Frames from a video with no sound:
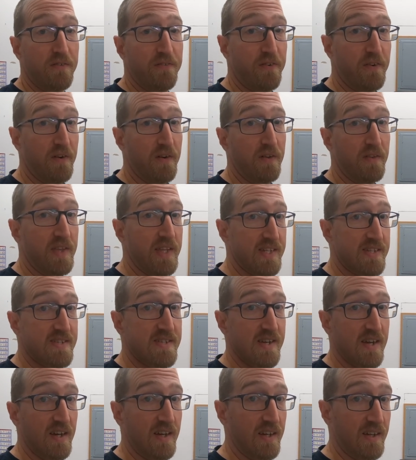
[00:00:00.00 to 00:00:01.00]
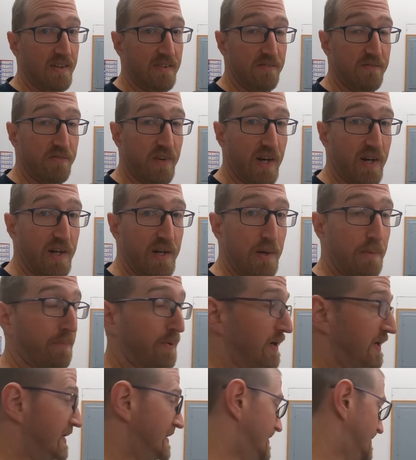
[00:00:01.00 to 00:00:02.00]
for this uh,
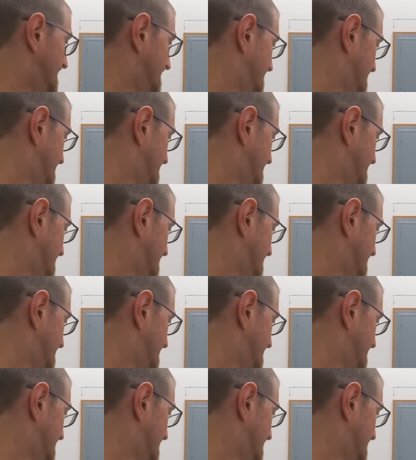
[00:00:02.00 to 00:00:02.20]
VarioPrint.